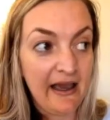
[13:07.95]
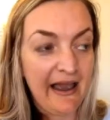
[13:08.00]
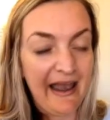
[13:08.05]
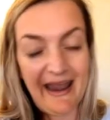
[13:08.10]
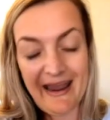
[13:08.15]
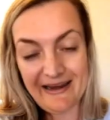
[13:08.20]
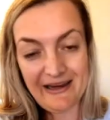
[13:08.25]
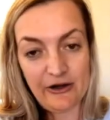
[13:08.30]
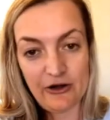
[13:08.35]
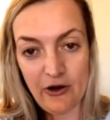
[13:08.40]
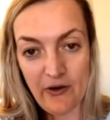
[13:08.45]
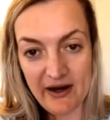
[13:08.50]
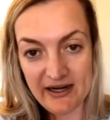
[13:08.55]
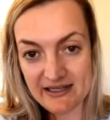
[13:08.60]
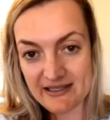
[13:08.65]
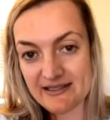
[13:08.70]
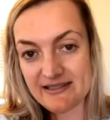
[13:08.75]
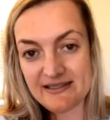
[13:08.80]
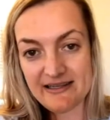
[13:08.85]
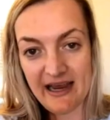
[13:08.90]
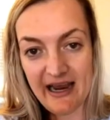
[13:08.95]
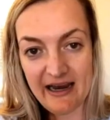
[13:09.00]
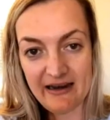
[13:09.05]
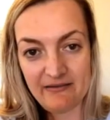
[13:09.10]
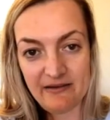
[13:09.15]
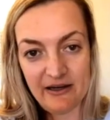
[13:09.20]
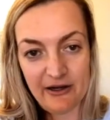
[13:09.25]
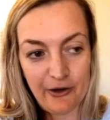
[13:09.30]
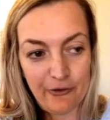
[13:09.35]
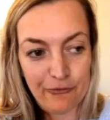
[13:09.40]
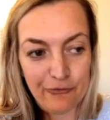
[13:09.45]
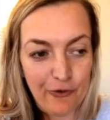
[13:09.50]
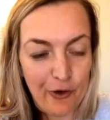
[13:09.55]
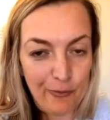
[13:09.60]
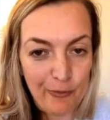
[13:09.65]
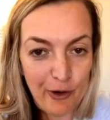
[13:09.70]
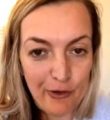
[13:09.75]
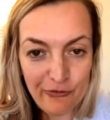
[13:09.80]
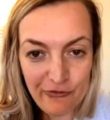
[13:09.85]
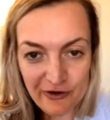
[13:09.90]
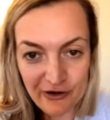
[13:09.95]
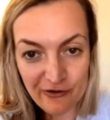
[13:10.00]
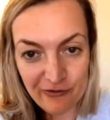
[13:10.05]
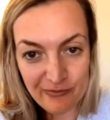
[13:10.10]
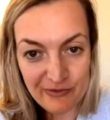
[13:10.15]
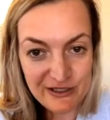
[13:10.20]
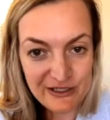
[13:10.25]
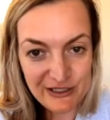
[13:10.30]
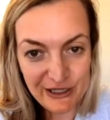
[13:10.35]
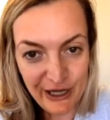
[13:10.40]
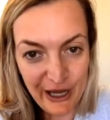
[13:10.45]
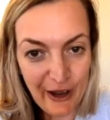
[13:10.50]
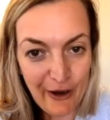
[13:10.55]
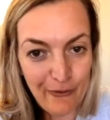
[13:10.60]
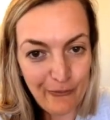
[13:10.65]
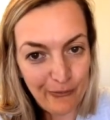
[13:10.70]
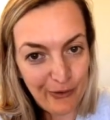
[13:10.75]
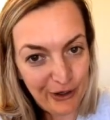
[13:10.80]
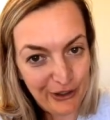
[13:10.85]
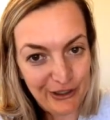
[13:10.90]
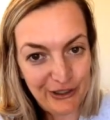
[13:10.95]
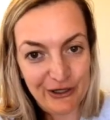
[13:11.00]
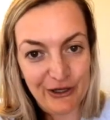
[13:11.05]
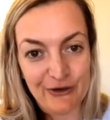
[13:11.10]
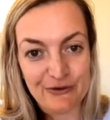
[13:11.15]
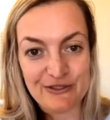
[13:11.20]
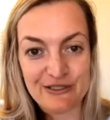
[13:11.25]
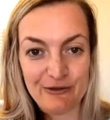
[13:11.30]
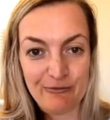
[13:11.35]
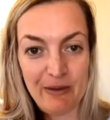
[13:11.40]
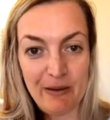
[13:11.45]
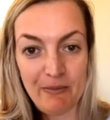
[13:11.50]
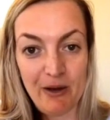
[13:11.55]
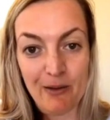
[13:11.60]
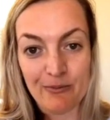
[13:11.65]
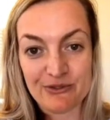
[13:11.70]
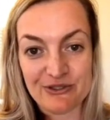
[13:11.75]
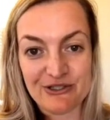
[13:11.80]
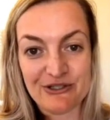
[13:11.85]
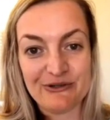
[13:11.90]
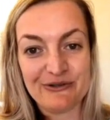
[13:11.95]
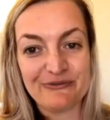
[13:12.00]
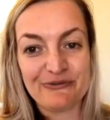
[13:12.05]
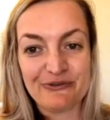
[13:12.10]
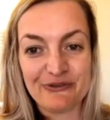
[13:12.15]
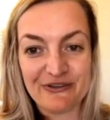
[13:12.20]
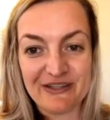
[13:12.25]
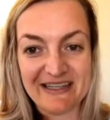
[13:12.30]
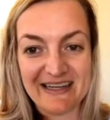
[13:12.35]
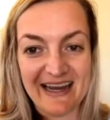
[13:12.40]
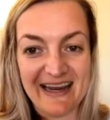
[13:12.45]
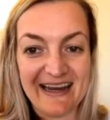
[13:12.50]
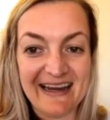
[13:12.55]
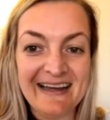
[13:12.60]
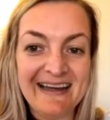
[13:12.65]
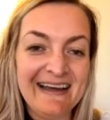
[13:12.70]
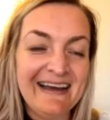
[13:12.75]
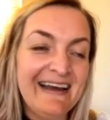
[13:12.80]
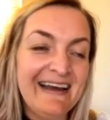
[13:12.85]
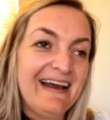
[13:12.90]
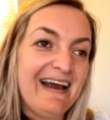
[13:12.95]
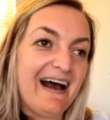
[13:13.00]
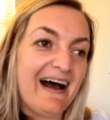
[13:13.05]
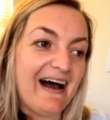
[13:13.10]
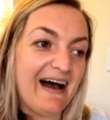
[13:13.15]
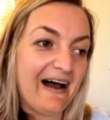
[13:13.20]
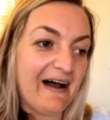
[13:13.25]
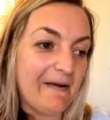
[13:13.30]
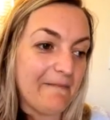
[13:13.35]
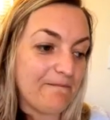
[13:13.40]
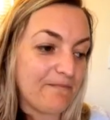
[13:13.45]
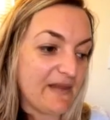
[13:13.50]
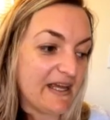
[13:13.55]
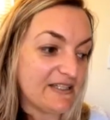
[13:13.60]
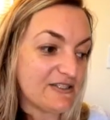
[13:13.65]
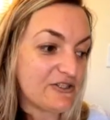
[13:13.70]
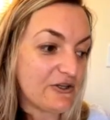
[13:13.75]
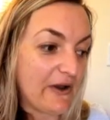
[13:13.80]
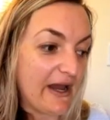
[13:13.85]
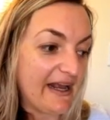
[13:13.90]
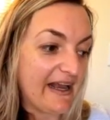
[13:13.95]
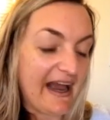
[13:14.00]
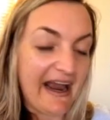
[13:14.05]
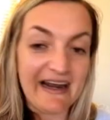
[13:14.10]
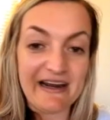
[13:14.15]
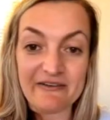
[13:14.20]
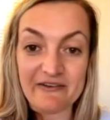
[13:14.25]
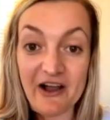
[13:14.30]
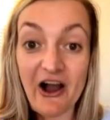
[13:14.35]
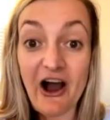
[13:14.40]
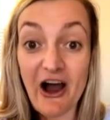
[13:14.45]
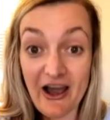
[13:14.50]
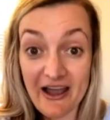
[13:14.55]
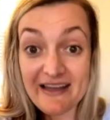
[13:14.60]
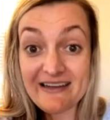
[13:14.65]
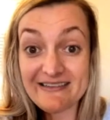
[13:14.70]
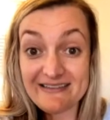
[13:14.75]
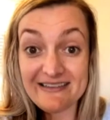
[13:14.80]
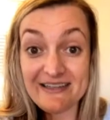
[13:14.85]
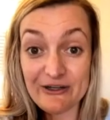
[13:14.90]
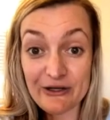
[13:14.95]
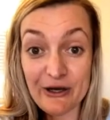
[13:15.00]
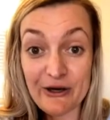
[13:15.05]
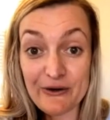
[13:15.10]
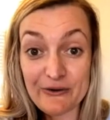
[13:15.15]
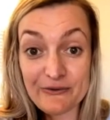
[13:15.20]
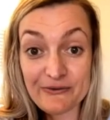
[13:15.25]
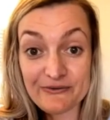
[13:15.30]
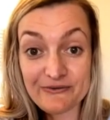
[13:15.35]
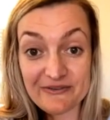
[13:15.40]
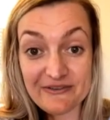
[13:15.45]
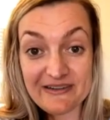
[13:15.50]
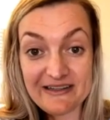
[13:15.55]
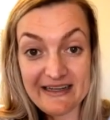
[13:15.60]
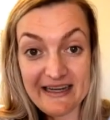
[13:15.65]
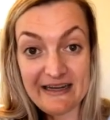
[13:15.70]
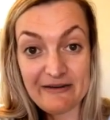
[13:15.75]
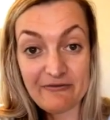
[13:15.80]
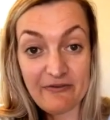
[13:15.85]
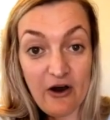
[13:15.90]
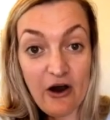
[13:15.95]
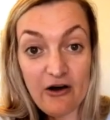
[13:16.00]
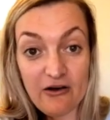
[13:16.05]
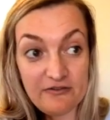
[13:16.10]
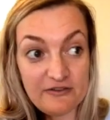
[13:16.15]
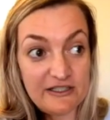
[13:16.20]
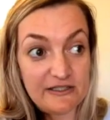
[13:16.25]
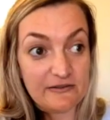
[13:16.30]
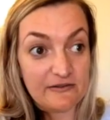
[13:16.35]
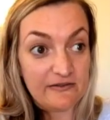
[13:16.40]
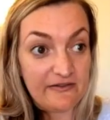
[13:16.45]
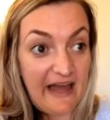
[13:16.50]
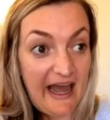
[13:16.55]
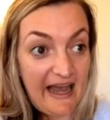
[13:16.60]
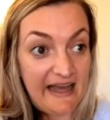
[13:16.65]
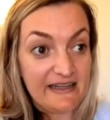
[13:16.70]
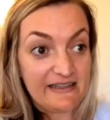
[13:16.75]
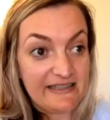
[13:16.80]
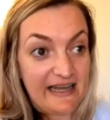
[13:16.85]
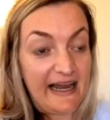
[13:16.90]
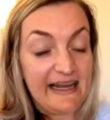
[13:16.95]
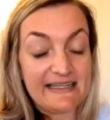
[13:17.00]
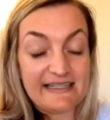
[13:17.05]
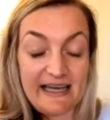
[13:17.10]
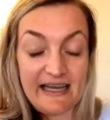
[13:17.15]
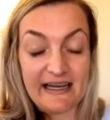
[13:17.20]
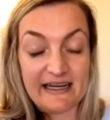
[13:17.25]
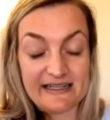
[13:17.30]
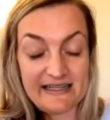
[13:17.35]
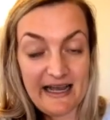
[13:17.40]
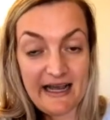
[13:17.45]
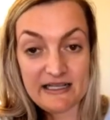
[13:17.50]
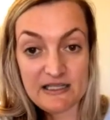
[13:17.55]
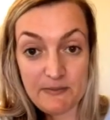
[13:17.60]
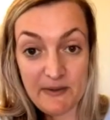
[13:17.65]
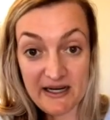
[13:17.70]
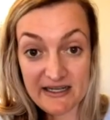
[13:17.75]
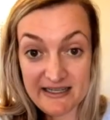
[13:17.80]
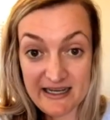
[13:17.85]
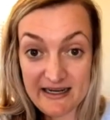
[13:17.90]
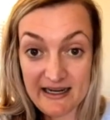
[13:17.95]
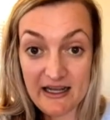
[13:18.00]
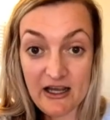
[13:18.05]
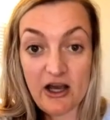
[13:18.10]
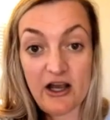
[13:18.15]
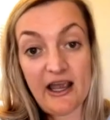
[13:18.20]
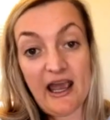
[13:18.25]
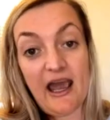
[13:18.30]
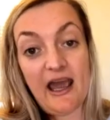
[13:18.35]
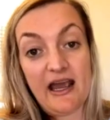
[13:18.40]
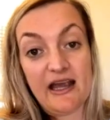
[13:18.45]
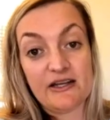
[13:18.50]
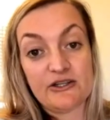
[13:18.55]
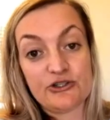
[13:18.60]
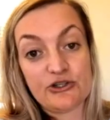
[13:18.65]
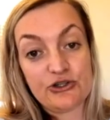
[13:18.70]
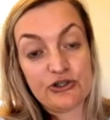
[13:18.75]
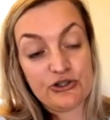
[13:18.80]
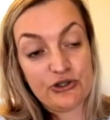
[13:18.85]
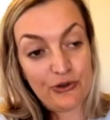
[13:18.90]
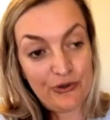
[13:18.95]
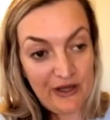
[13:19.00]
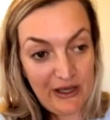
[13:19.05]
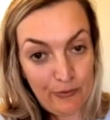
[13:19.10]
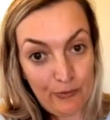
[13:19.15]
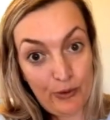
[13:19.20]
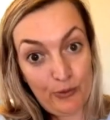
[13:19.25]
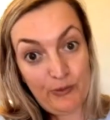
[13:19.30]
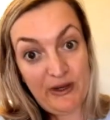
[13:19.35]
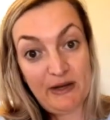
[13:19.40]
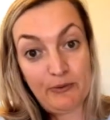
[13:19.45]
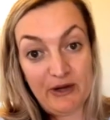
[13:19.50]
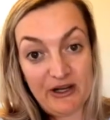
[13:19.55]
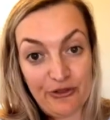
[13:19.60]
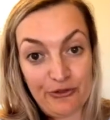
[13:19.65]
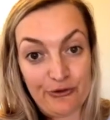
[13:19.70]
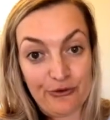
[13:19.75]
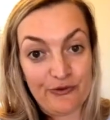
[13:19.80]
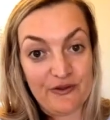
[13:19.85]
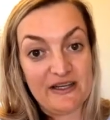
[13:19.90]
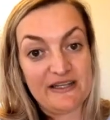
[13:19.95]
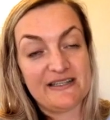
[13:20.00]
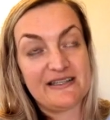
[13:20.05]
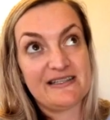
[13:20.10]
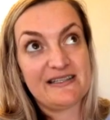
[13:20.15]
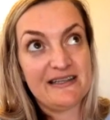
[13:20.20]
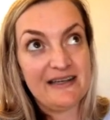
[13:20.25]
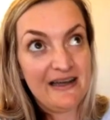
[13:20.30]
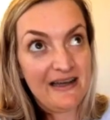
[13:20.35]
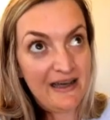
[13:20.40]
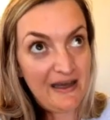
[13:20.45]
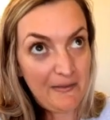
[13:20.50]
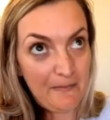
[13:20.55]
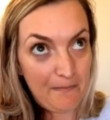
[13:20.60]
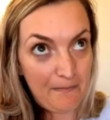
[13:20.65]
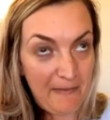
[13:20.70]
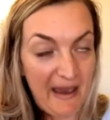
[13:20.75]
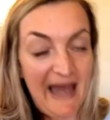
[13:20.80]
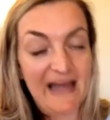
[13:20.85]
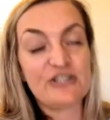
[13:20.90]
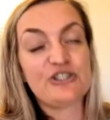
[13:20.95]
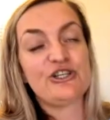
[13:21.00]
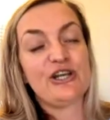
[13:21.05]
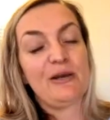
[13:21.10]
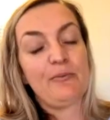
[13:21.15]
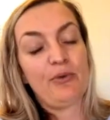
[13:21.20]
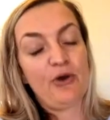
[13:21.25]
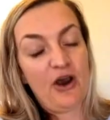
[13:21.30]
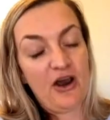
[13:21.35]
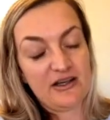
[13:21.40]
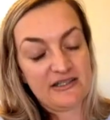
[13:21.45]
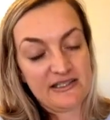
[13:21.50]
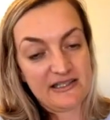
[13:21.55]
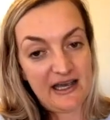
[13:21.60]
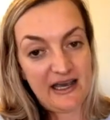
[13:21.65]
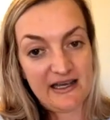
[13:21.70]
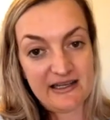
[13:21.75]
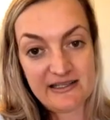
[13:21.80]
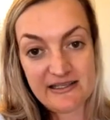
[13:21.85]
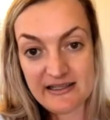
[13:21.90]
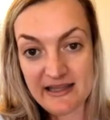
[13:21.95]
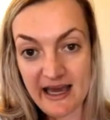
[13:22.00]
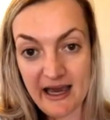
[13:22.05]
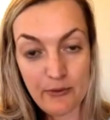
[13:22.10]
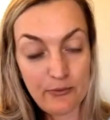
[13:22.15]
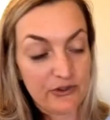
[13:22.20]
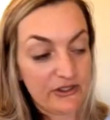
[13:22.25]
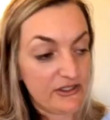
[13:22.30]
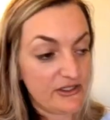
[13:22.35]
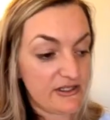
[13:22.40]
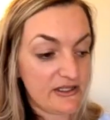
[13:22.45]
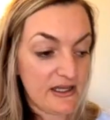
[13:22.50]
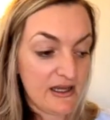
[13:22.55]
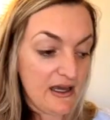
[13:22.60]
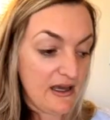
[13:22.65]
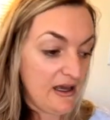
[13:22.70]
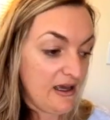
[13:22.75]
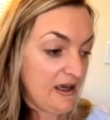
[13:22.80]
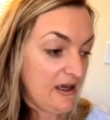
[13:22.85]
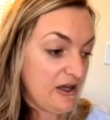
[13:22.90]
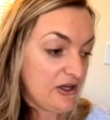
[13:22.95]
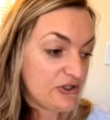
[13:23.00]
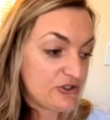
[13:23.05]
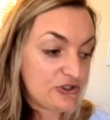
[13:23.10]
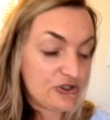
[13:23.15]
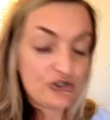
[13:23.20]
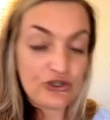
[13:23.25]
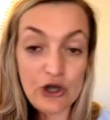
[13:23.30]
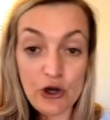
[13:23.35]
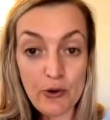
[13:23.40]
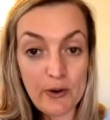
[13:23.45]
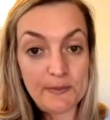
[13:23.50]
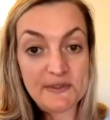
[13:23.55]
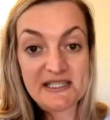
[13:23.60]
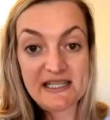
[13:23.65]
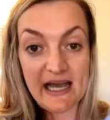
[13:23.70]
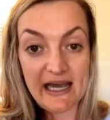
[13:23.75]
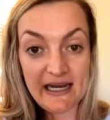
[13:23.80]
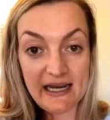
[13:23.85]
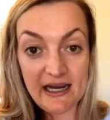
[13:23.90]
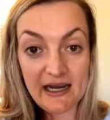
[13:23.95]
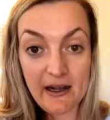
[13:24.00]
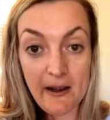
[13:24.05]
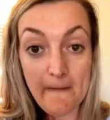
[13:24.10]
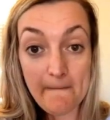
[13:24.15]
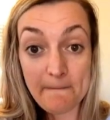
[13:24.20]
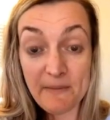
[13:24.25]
And you know, I had, you know, FOMO, fear of missing out, wanted to go see what my mom was doing for the day. And so I kind of got, you know, involved in that dietetics aspect at a young age. So then when we went through this matching process, that was so upsetting.